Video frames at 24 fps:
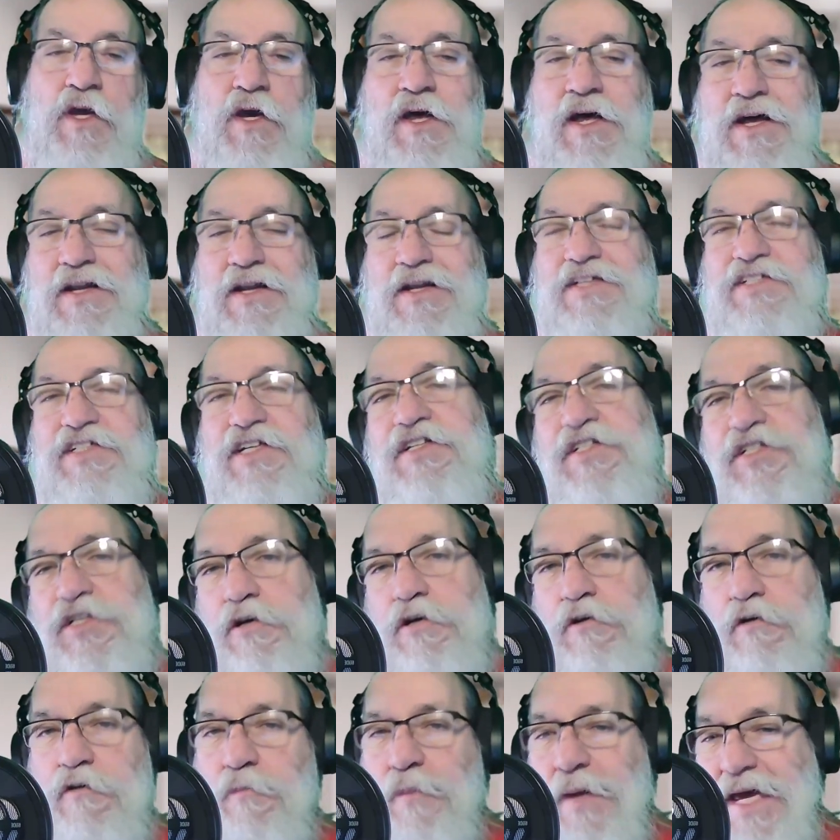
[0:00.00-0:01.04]
let's
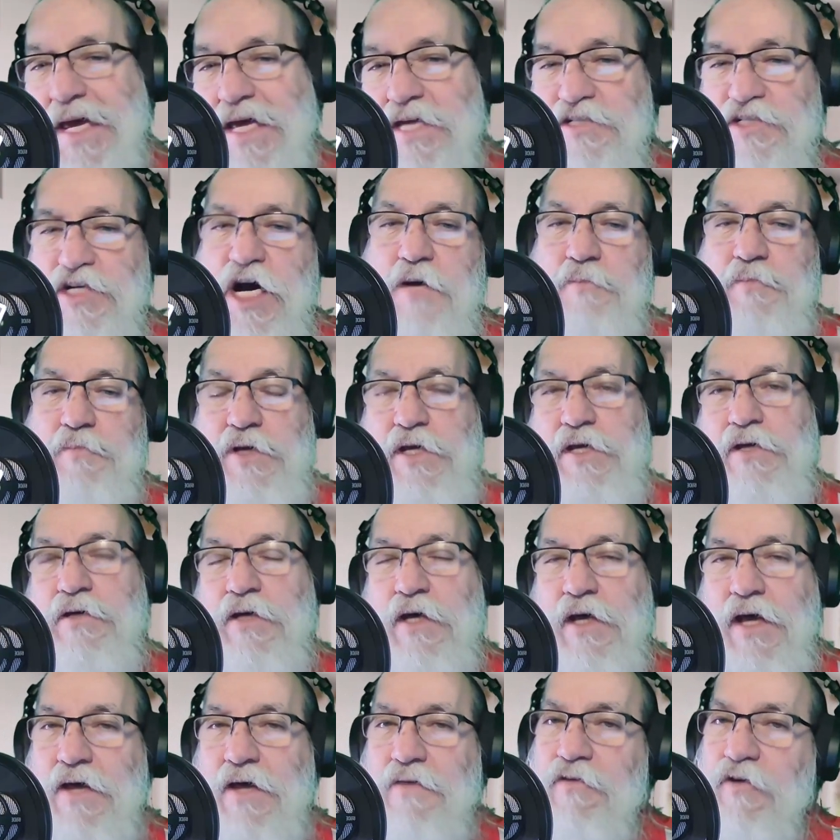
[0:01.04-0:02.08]
consider the page copy
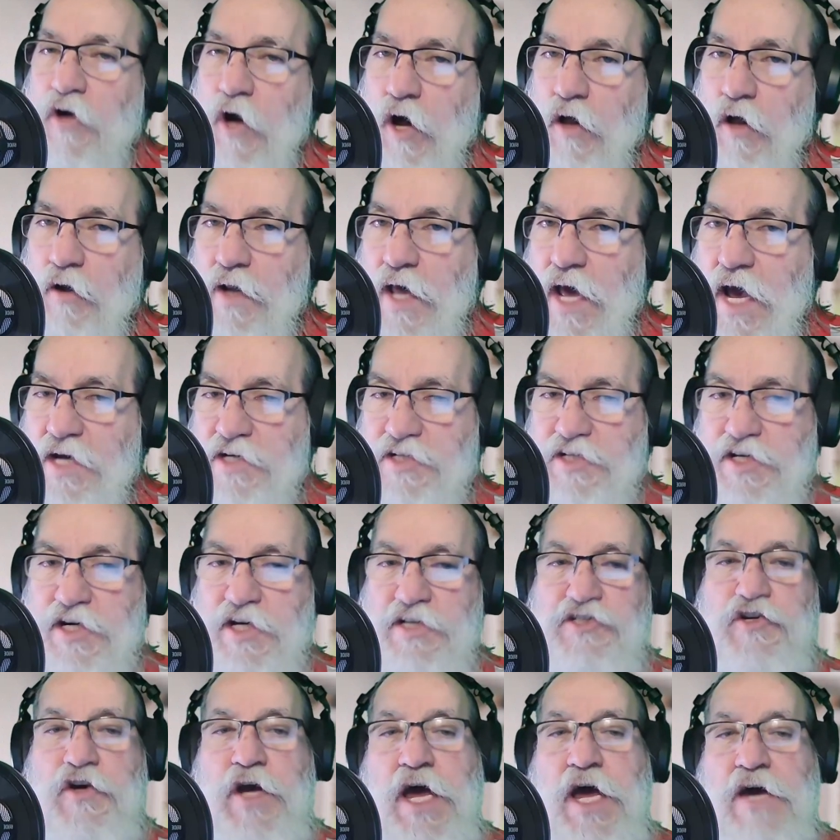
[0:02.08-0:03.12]
and the call to action
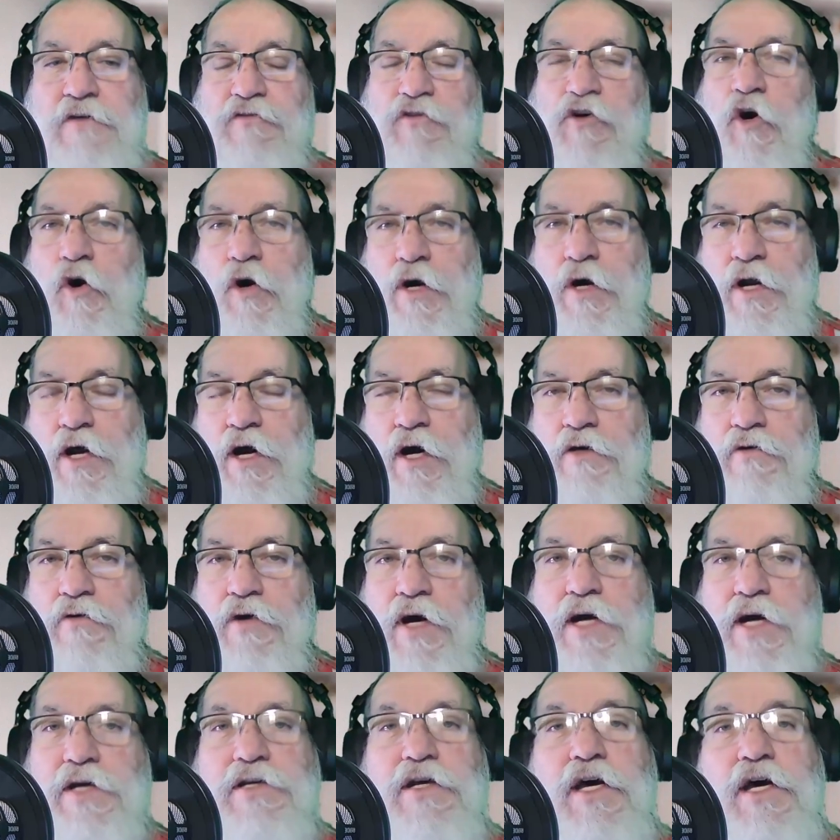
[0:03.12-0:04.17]
that you have going on,
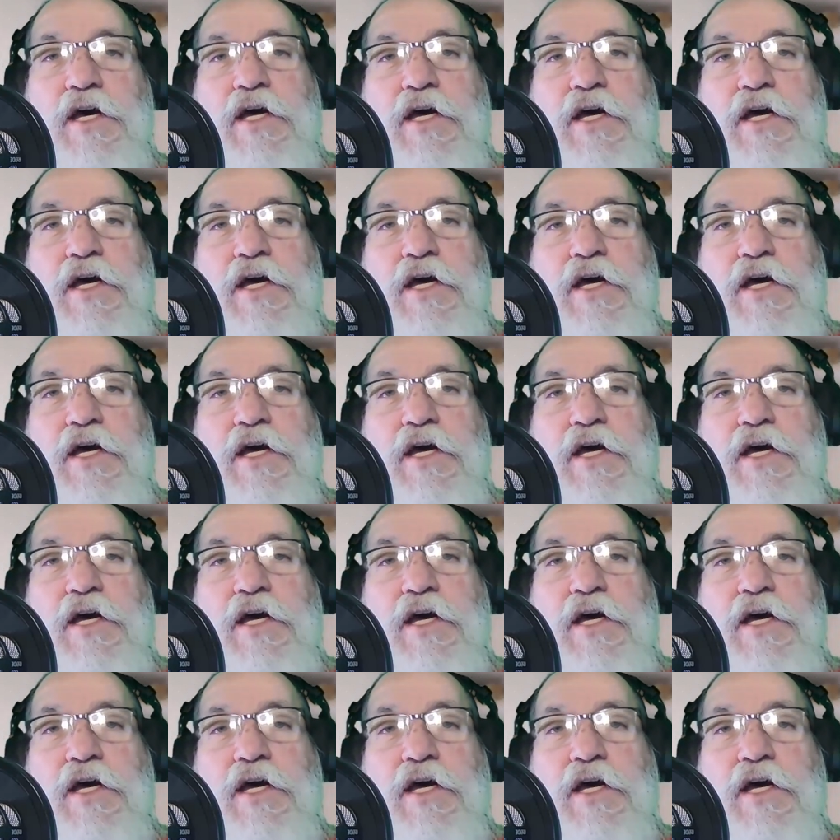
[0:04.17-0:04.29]
right?